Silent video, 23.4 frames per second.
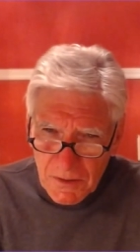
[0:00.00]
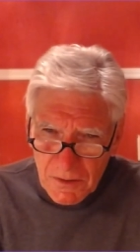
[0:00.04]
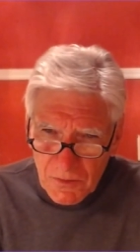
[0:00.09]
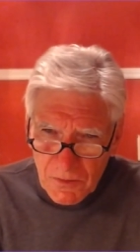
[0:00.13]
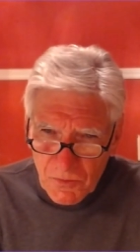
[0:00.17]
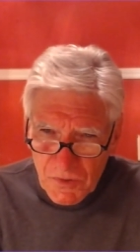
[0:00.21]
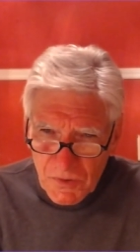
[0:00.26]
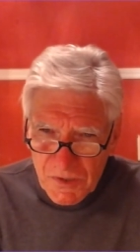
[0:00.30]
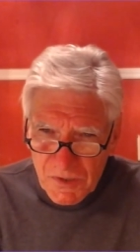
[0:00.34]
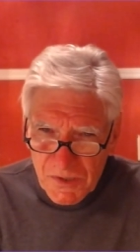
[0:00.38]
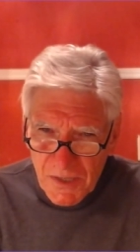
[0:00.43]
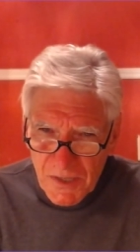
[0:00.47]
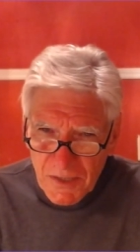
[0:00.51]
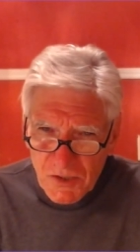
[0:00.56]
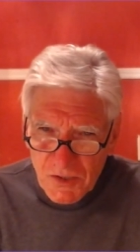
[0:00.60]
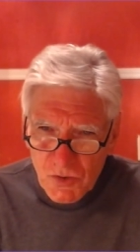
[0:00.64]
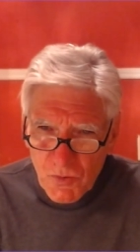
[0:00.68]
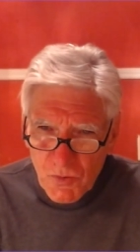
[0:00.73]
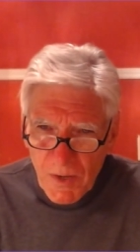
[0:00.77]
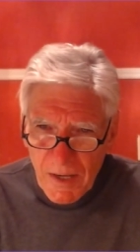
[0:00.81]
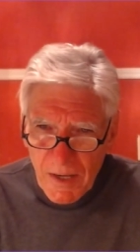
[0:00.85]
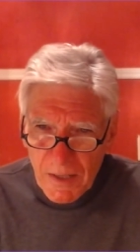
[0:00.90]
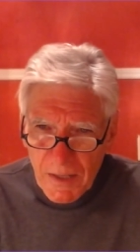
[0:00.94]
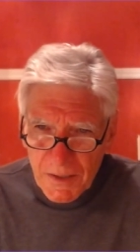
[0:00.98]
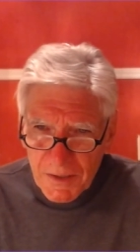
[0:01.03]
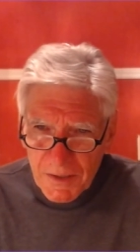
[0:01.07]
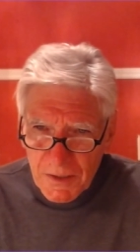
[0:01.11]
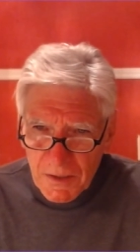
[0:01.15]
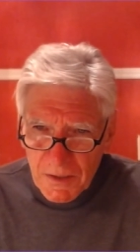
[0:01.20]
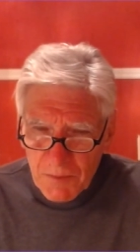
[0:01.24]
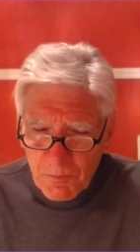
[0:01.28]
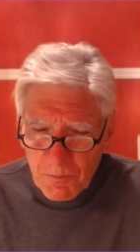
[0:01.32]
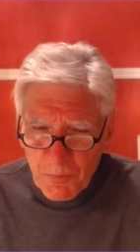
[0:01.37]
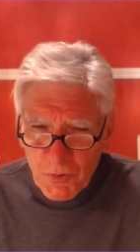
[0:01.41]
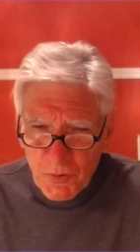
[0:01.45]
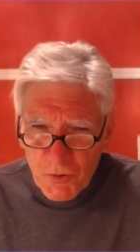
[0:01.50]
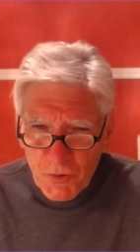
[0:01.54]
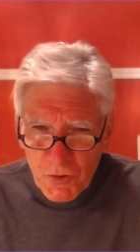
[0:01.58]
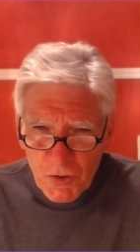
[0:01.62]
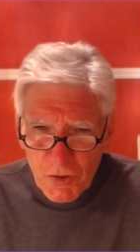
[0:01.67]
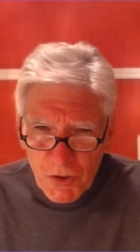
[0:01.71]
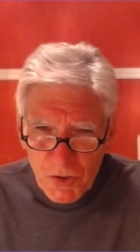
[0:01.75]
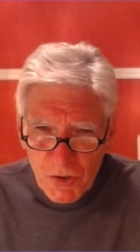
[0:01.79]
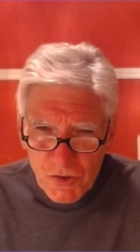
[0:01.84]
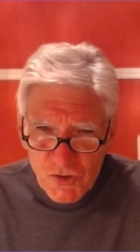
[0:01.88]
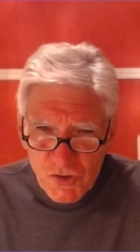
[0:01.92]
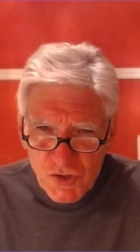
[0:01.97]
was sexuality
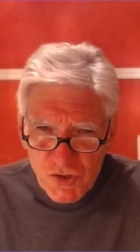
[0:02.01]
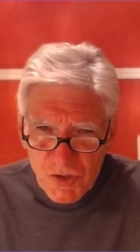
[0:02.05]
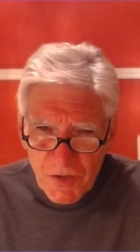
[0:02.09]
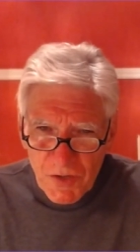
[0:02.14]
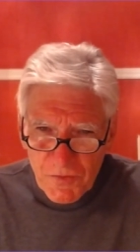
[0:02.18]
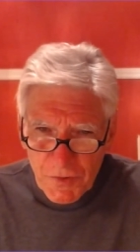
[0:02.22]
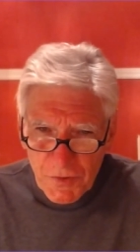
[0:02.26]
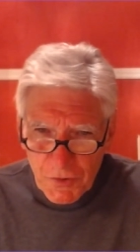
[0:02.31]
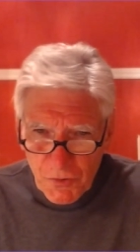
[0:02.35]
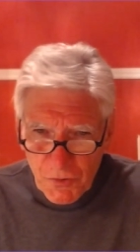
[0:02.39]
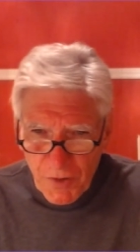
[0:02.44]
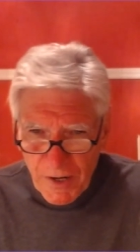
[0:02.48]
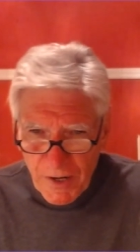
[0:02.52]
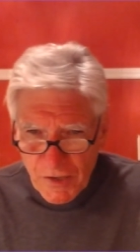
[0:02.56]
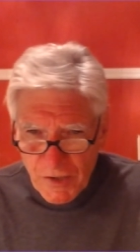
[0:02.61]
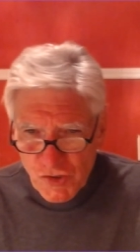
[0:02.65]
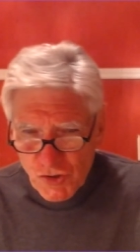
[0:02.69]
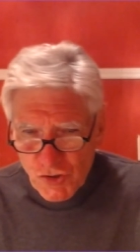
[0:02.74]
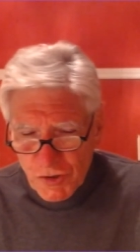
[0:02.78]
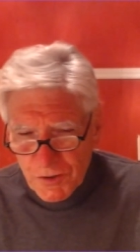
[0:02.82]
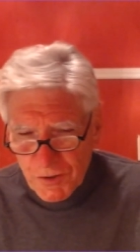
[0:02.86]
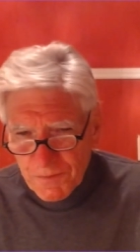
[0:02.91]
purged of aggression.